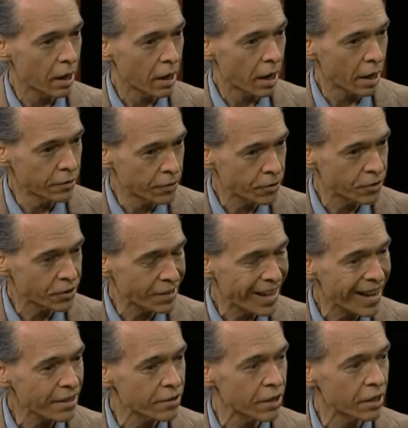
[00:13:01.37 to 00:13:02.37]

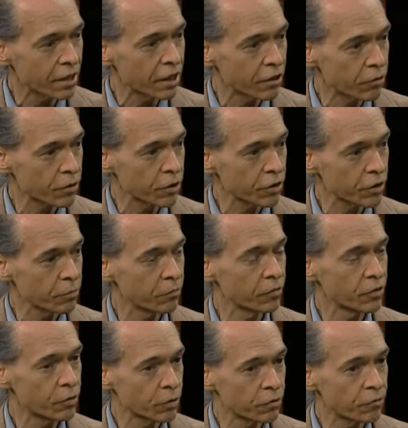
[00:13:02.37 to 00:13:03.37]
understanding in order
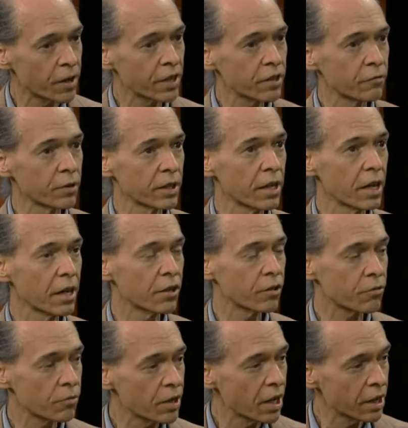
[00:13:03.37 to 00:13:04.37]
to effectively
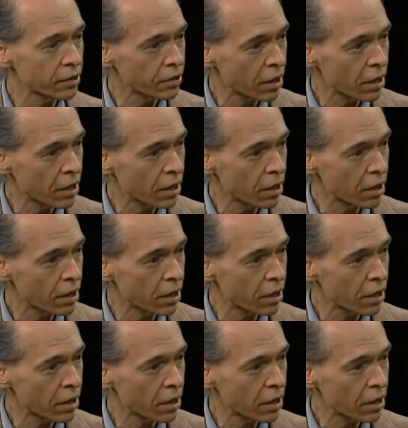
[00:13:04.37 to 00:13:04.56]
create